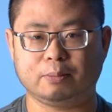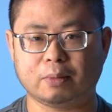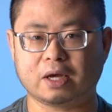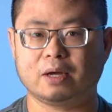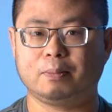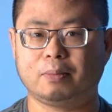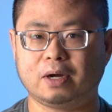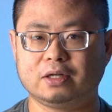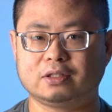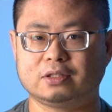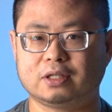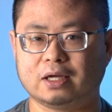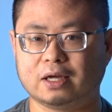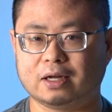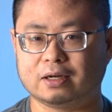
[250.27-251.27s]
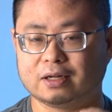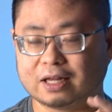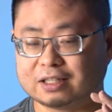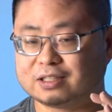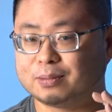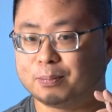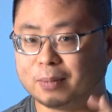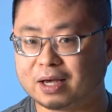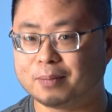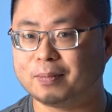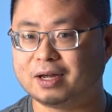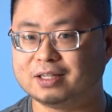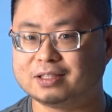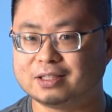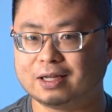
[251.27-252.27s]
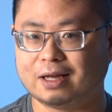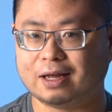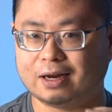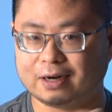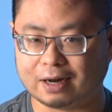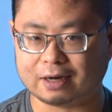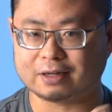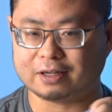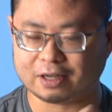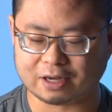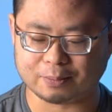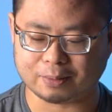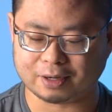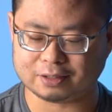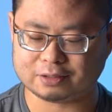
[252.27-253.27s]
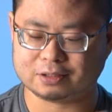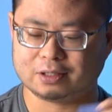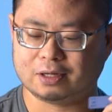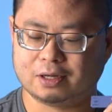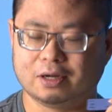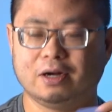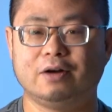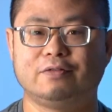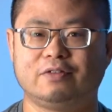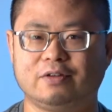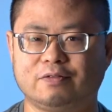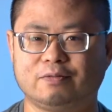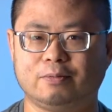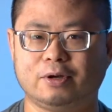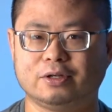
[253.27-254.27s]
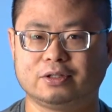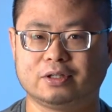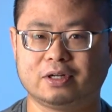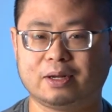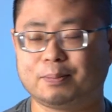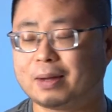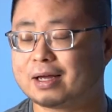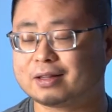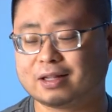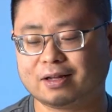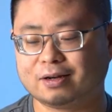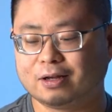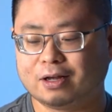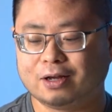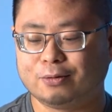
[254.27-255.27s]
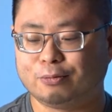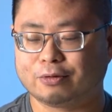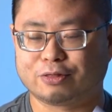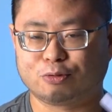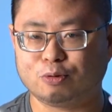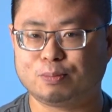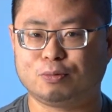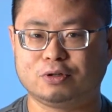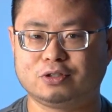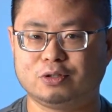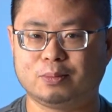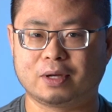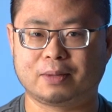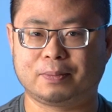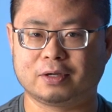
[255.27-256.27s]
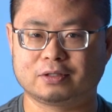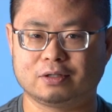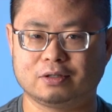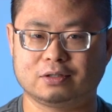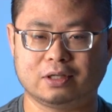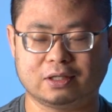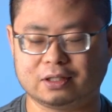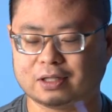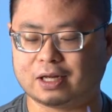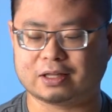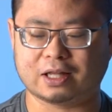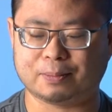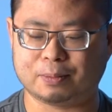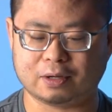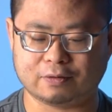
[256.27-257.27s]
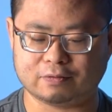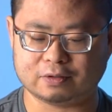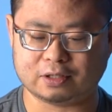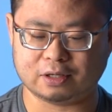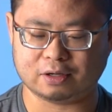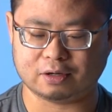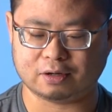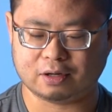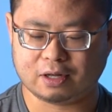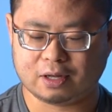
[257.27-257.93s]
megabytes, and that's megabytes, not gigabytes of information. And back then, with 3.2 megapixels, it's not that big of a deal.